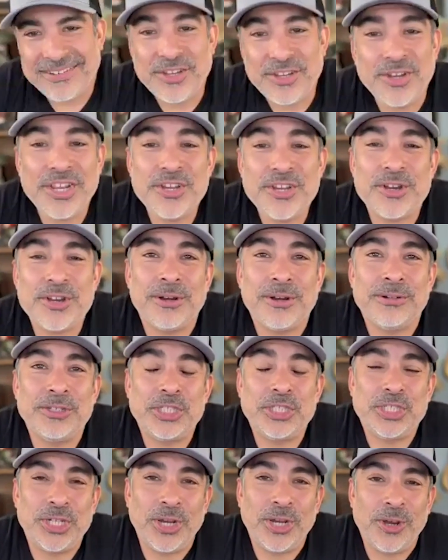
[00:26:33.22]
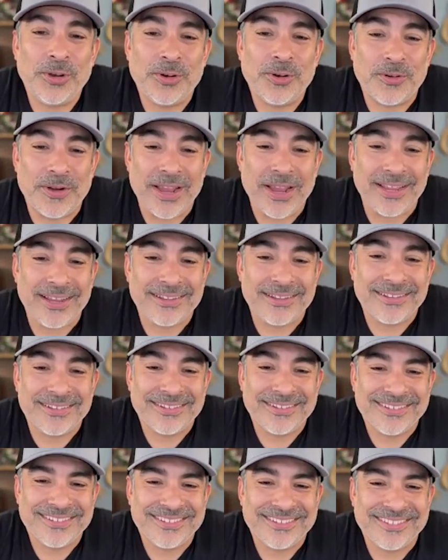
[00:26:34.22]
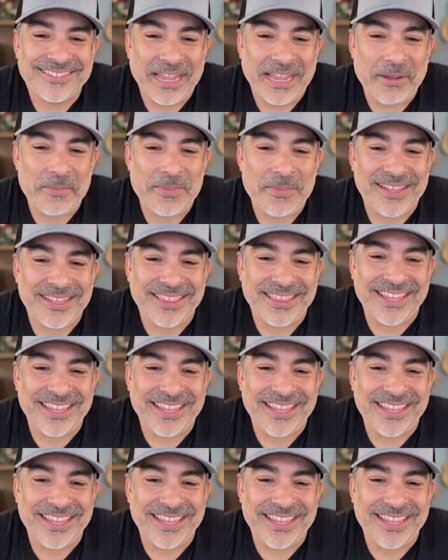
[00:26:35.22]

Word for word: You need your own show, Greg. That would be,